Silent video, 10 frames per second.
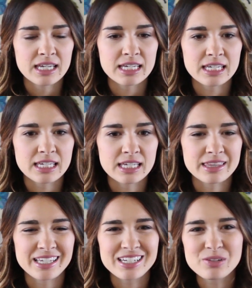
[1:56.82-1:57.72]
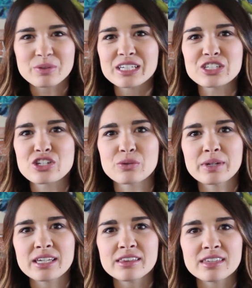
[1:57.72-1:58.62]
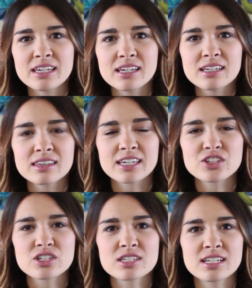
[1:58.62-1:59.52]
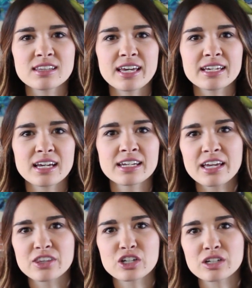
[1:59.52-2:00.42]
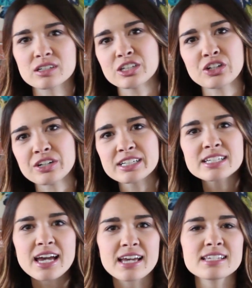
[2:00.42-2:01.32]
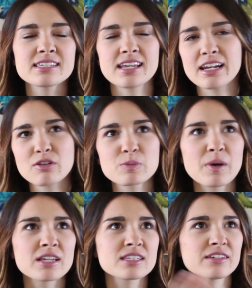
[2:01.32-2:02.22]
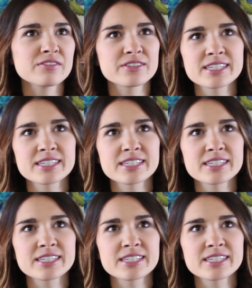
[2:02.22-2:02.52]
They didn't really do anything. They just did like another urine test, said I was positive.